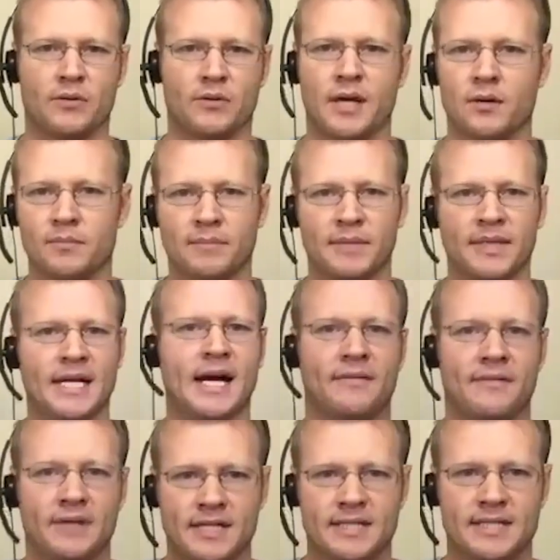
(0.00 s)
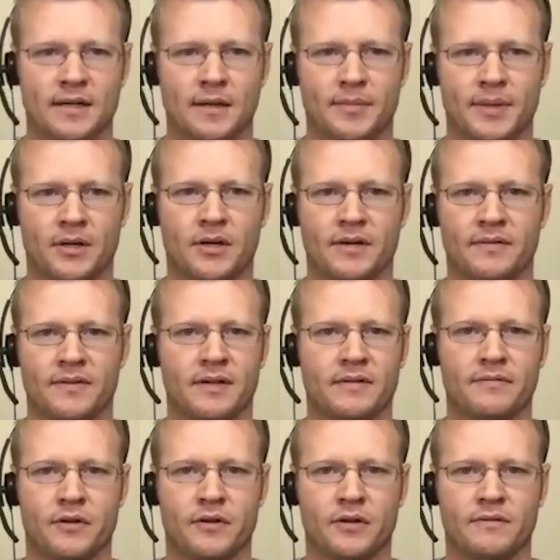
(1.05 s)
without me having to sit up here even
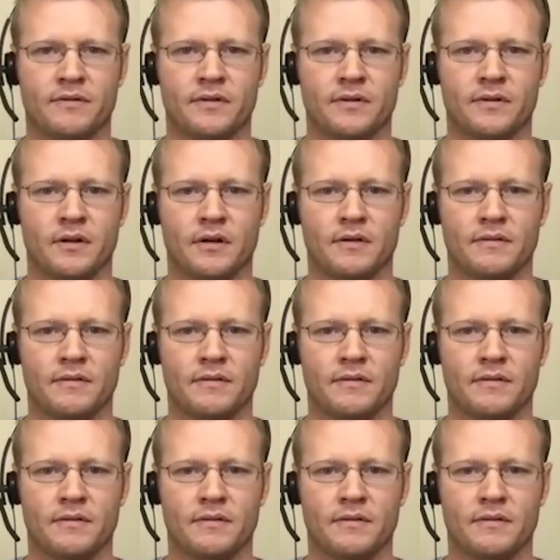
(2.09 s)
in front of a, a